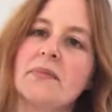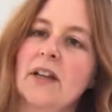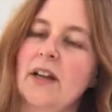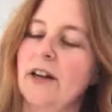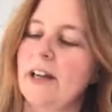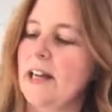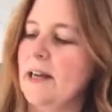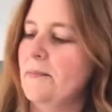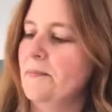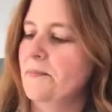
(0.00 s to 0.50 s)

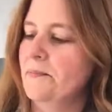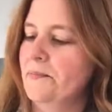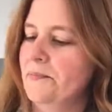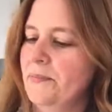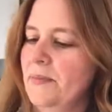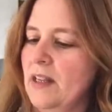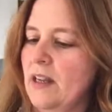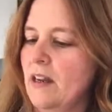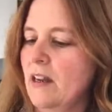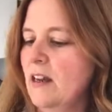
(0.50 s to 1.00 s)
Okay.
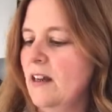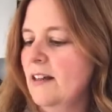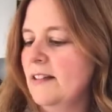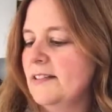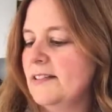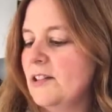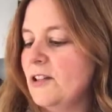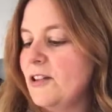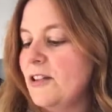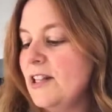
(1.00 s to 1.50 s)

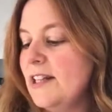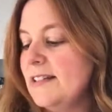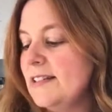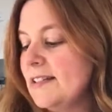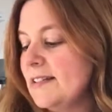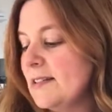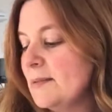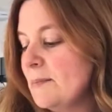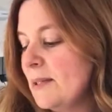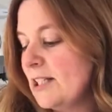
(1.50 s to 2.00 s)
So this
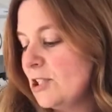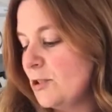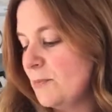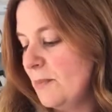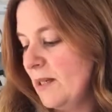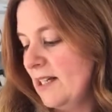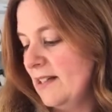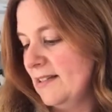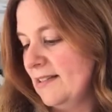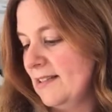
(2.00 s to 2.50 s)
is a much
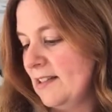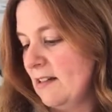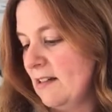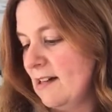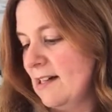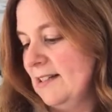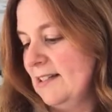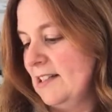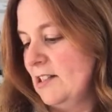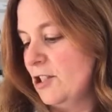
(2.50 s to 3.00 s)
better
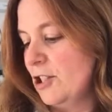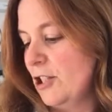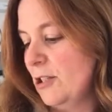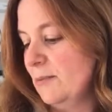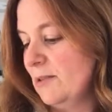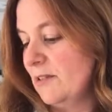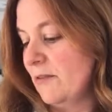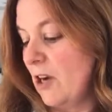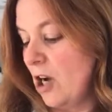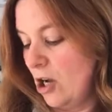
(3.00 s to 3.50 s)
size in
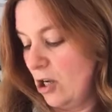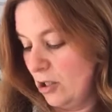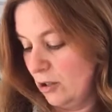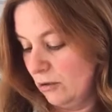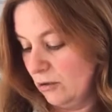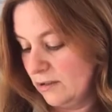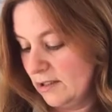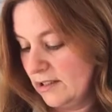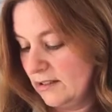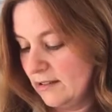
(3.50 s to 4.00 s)
terms of
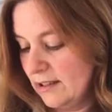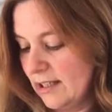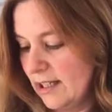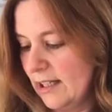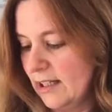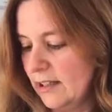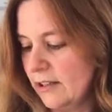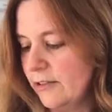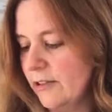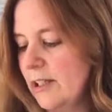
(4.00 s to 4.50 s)
holding the
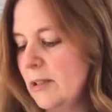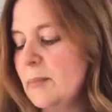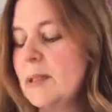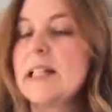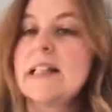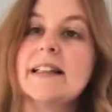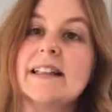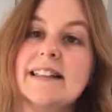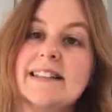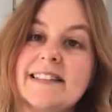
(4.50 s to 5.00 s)
cutlery,
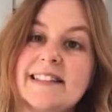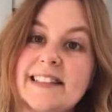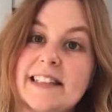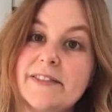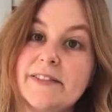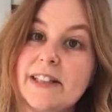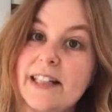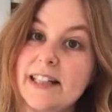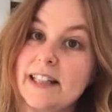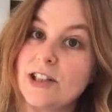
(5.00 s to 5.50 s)
but let's see
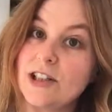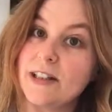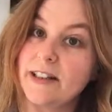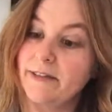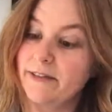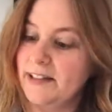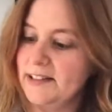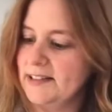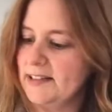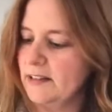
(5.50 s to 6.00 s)
if it actually
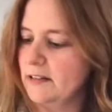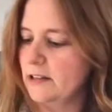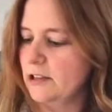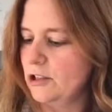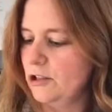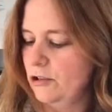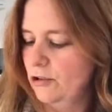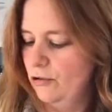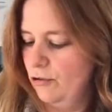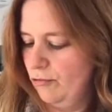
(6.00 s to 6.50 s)
fits in this
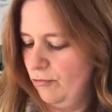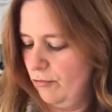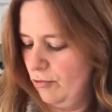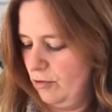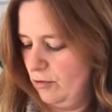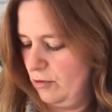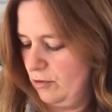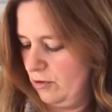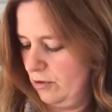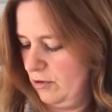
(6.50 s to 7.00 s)

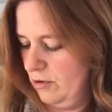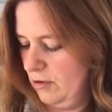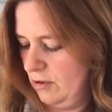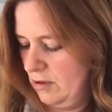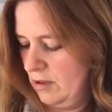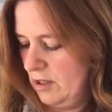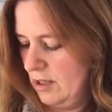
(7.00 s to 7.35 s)
drawer.